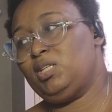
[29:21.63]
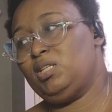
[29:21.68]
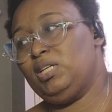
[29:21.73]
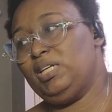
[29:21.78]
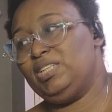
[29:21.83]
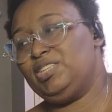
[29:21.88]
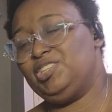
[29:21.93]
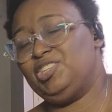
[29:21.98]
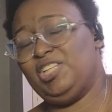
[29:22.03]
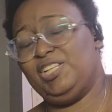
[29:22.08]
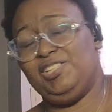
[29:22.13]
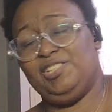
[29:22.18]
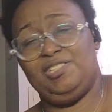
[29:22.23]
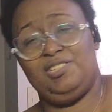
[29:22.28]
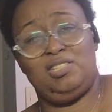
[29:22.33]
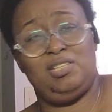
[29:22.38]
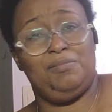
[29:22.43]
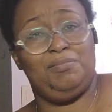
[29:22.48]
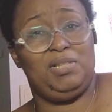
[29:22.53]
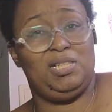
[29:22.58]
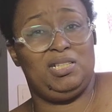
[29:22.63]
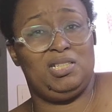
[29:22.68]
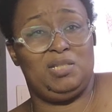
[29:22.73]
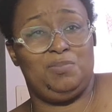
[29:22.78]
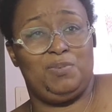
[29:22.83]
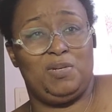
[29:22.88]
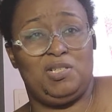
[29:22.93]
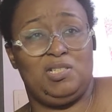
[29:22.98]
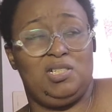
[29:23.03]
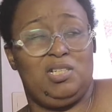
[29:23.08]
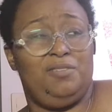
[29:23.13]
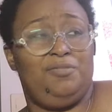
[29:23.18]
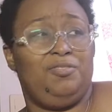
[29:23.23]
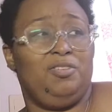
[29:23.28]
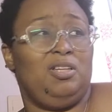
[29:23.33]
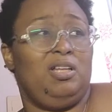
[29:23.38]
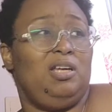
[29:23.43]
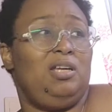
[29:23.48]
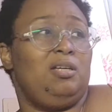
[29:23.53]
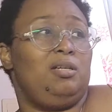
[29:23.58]
exchanging something, especially if you're
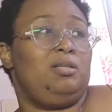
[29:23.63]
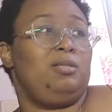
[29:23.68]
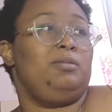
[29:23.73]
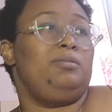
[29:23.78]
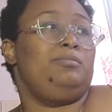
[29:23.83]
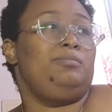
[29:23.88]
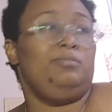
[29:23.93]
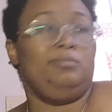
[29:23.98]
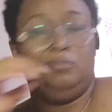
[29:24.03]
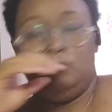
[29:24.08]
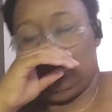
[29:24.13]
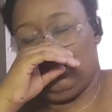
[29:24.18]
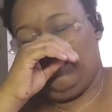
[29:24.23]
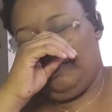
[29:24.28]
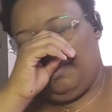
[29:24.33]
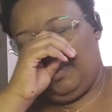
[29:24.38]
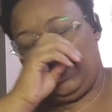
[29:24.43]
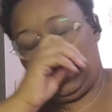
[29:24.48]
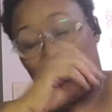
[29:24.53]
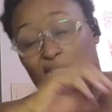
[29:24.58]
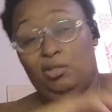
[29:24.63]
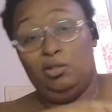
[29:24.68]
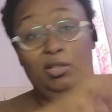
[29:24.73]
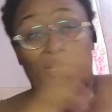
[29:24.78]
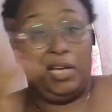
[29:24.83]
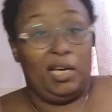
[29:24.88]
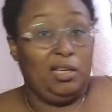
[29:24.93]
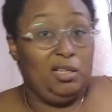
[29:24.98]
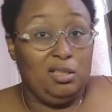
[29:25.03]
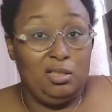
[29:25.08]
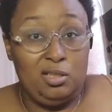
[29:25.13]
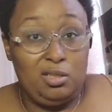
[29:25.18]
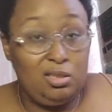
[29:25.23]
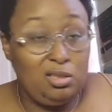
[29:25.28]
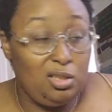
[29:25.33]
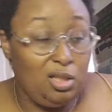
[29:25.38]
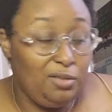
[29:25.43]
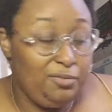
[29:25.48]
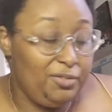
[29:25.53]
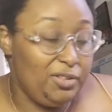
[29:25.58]
like, say you look at your
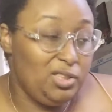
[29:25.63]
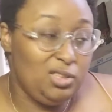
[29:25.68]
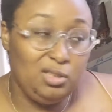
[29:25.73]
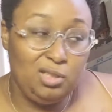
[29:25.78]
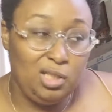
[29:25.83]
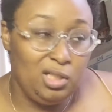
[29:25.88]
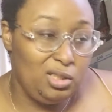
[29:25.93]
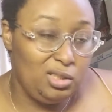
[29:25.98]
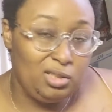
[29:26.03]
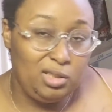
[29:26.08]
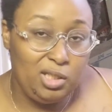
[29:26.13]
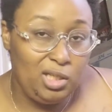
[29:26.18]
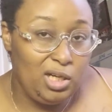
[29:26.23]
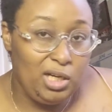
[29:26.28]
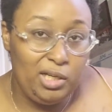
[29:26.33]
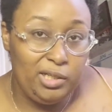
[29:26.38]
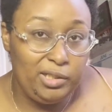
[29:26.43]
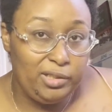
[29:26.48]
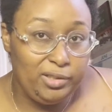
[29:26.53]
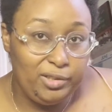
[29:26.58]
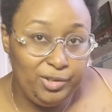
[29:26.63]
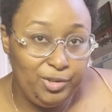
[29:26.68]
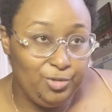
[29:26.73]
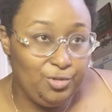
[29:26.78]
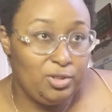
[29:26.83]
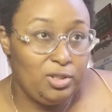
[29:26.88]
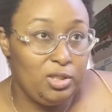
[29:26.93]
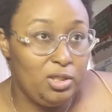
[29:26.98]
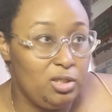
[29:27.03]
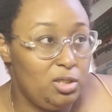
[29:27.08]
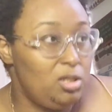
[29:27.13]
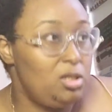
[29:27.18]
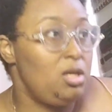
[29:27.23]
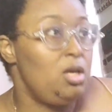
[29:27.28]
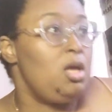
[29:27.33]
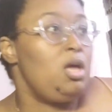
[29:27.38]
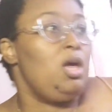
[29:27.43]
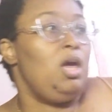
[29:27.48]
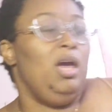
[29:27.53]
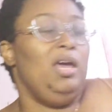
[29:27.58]
stuff and you're like, yeah, I ain't gonna use this,
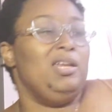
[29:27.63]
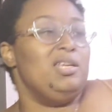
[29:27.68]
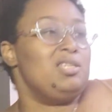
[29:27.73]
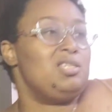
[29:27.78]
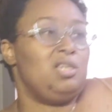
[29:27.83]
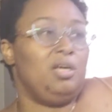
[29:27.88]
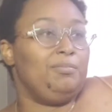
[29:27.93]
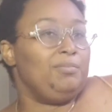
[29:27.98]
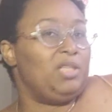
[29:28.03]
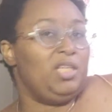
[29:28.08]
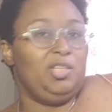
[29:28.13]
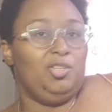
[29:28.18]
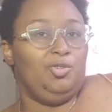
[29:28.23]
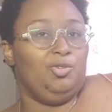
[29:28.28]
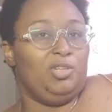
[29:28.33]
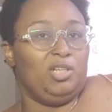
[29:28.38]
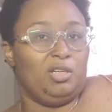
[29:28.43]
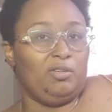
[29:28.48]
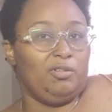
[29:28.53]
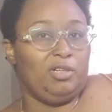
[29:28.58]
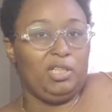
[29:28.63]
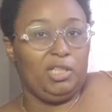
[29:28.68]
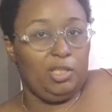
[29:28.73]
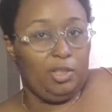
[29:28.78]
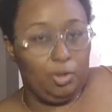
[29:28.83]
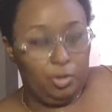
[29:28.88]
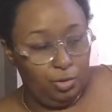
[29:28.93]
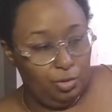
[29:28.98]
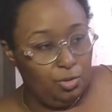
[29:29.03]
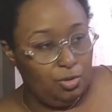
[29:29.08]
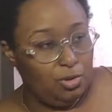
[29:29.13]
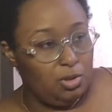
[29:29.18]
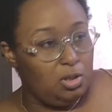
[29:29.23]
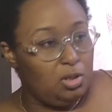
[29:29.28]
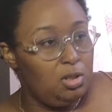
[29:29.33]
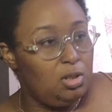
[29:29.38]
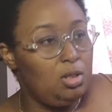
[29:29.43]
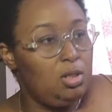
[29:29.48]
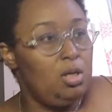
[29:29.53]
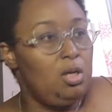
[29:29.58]
and it's something you didn't really
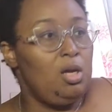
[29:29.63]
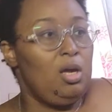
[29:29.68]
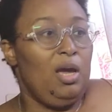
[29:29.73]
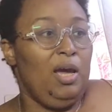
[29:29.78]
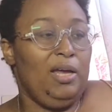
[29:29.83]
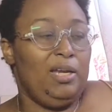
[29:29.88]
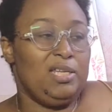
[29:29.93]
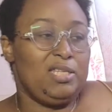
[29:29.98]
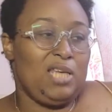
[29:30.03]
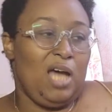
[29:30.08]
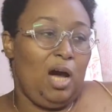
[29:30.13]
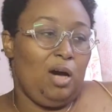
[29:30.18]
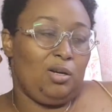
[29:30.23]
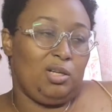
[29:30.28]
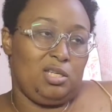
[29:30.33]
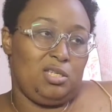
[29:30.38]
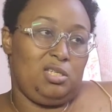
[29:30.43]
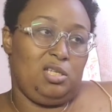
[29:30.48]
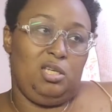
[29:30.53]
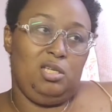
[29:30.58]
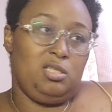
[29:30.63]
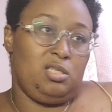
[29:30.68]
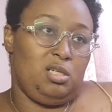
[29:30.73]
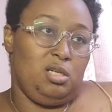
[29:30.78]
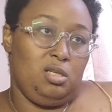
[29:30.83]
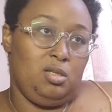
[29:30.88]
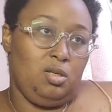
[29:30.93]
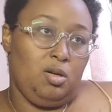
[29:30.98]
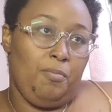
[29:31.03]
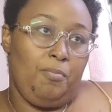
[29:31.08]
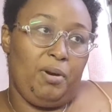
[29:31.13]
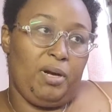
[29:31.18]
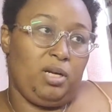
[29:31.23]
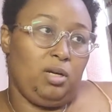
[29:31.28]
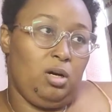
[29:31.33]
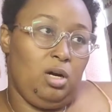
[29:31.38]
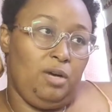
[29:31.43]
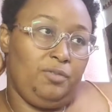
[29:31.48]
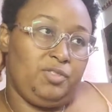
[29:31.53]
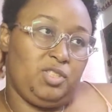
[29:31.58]
use and it's out of season, you're better
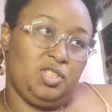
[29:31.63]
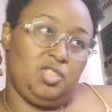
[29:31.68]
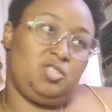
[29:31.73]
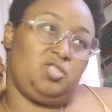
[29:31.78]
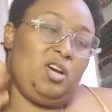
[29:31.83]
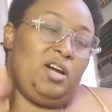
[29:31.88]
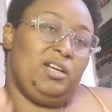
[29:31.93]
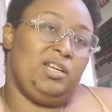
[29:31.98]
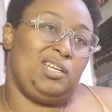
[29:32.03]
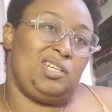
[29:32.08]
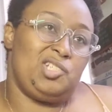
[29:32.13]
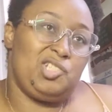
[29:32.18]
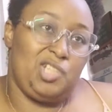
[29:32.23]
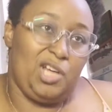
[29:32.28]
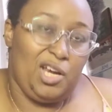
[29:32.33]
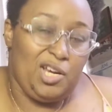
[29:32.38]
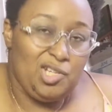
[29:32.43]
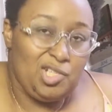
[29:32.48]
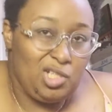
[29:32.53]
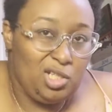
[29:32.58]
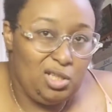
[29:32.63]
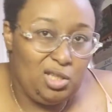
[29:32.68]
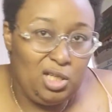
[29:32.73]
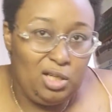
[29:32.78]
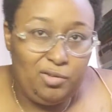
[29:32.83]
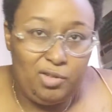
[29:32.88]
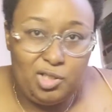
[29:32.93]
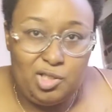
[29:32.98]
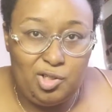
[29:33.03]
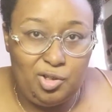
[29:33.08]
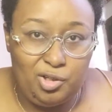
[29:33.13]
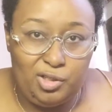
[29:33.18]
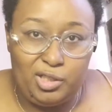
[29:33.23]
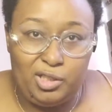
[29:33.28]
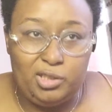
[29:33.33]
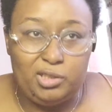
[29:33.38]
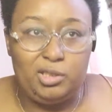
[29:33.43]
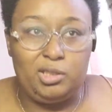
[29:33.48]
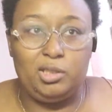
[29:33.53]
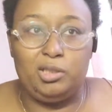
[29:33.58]
off just trying to exchange it than return
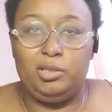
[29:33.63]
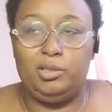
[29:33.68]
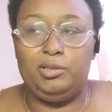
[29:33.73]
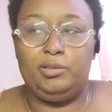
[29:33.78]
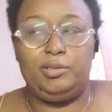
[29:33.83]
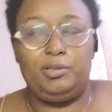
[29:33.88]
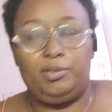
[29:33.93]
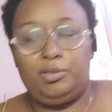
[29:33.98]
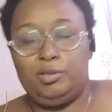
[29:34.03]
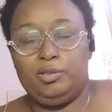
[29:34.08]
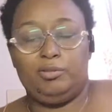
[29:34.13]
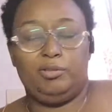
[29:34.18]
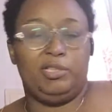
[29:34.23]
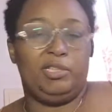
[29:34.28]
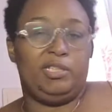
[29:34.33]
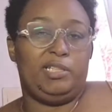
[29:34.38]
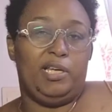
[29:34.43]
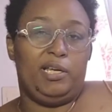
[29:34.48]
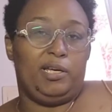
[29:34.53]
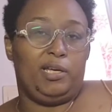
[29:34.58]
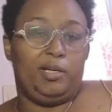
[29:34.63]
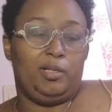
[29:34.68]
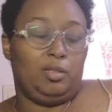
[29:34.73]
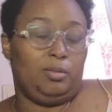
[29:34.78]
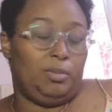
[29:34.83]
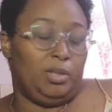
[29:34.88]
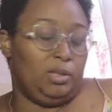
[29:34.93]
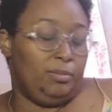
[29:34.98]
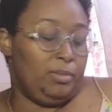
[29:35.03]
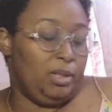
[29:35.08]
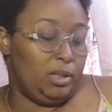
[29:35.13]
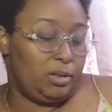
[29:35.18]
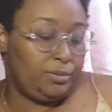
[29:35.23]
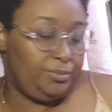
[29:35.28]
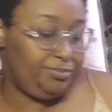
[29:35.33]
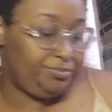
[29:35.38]
it, because you really ain't getting no money back.